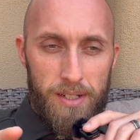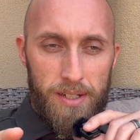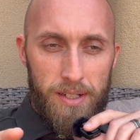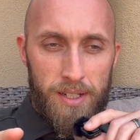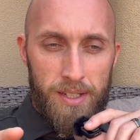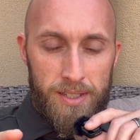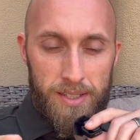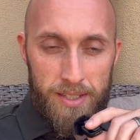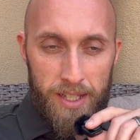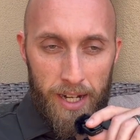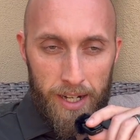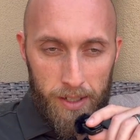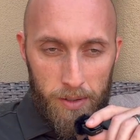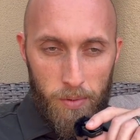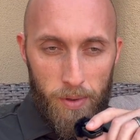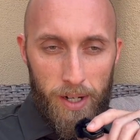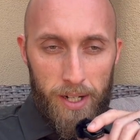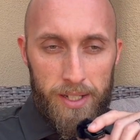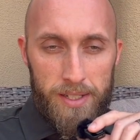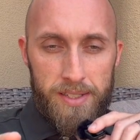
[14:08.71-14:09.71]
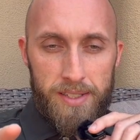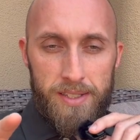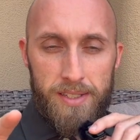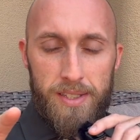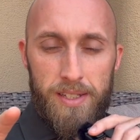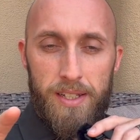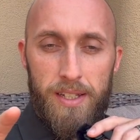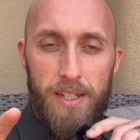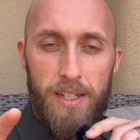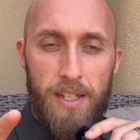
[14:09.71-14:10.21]
aesthetic-wise,
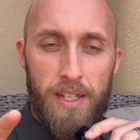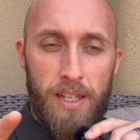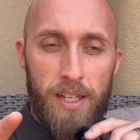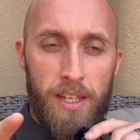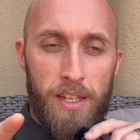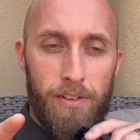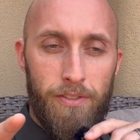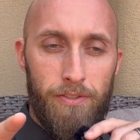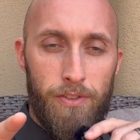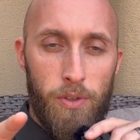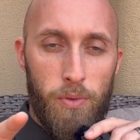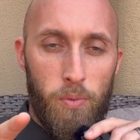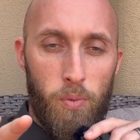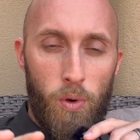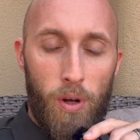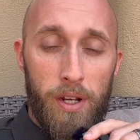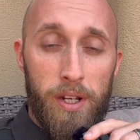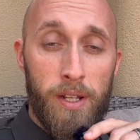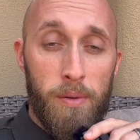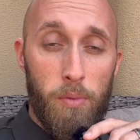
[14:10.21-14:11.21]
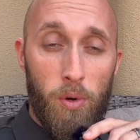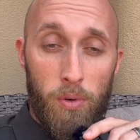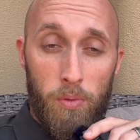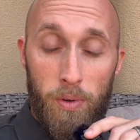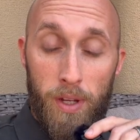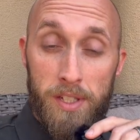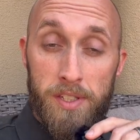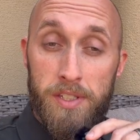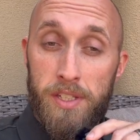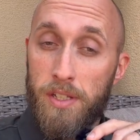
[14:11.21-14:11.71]
if you want a more
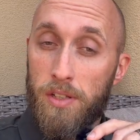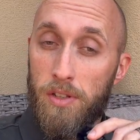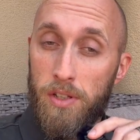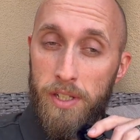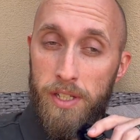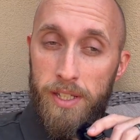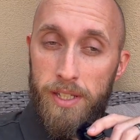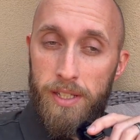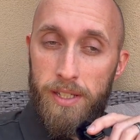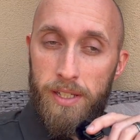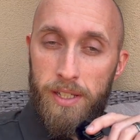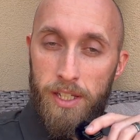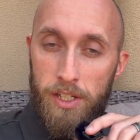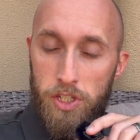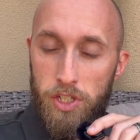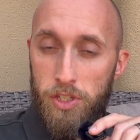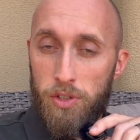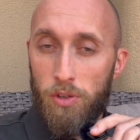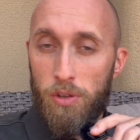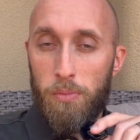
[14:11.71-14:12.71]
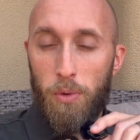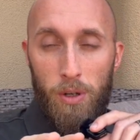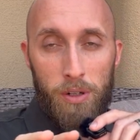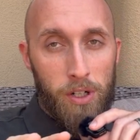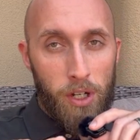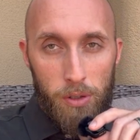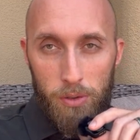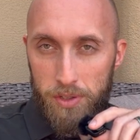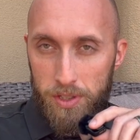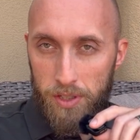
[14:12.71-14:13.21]
rustic-looking kitchen or a more
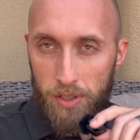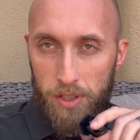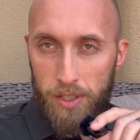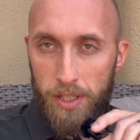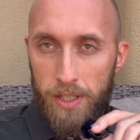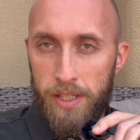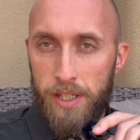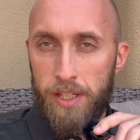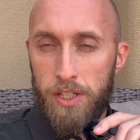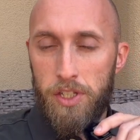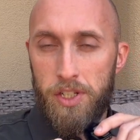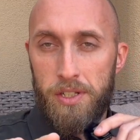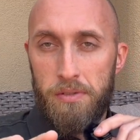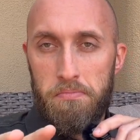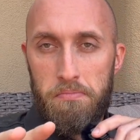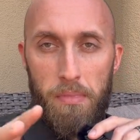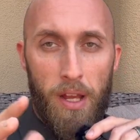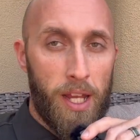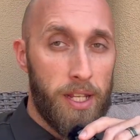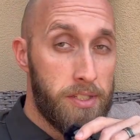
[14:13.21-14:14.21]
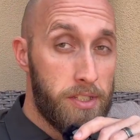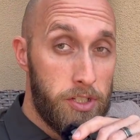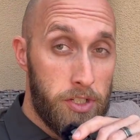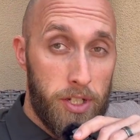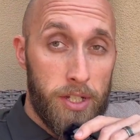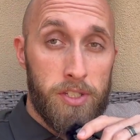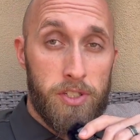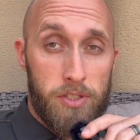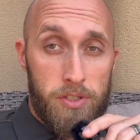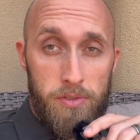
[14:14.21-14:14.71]
cozy-looking kitchen, I
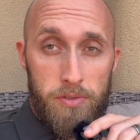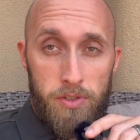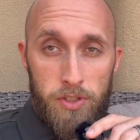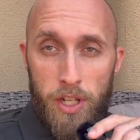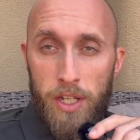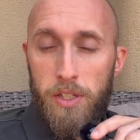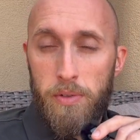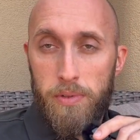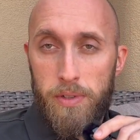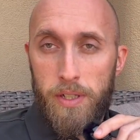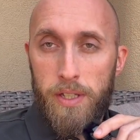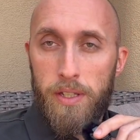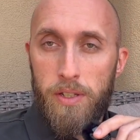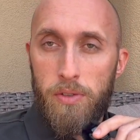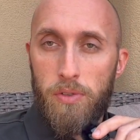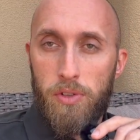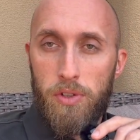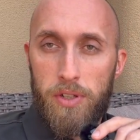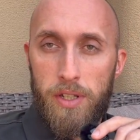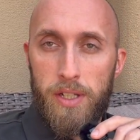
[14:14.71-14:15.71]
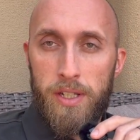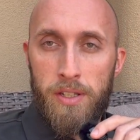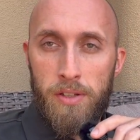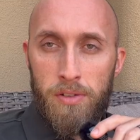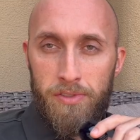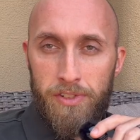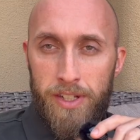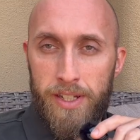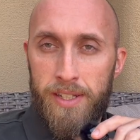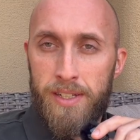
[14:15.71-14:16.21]
suggest genuinely you look at
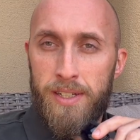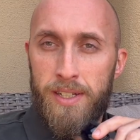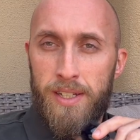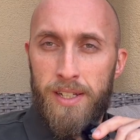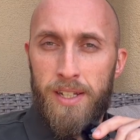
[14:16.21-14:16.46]
Ilve.